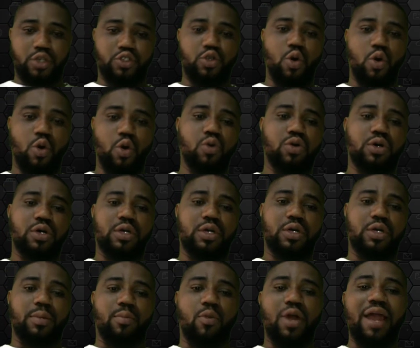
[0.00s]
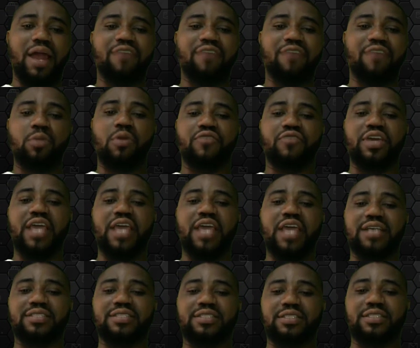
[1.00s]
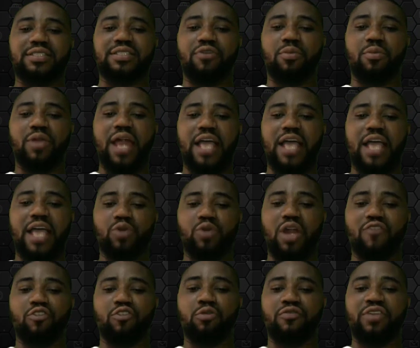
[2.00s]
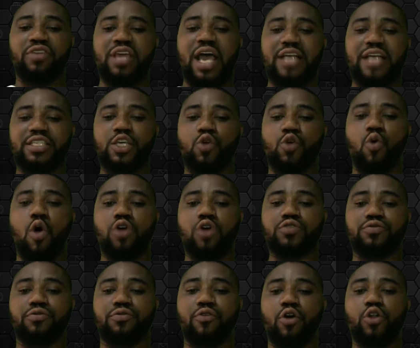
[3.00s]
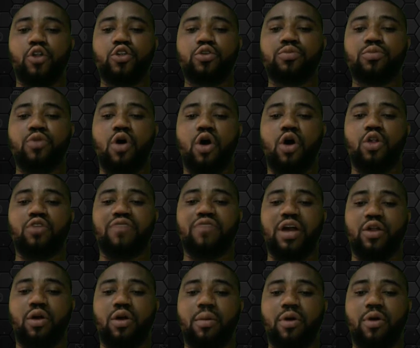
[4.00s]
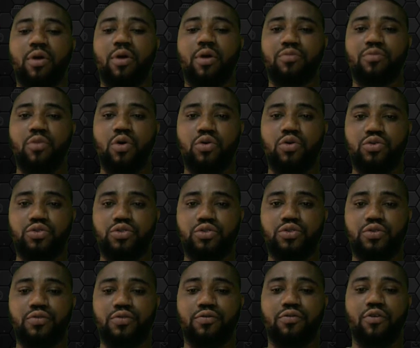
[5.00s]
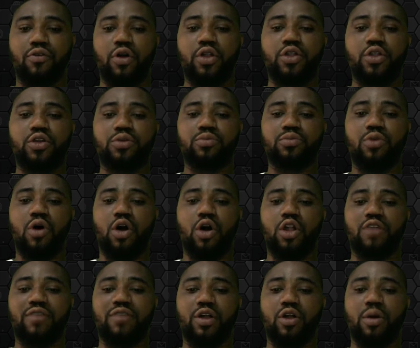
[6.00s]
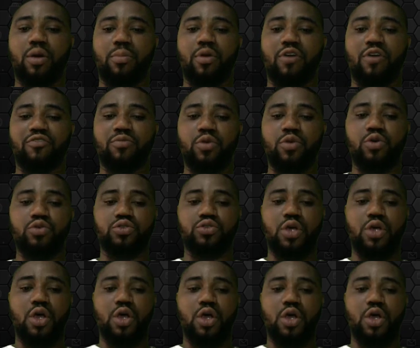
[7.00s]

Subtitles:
So molar volume of a gas, the formula is molar volume of a gas equals volume all over number of moles. Volume all over number of moles.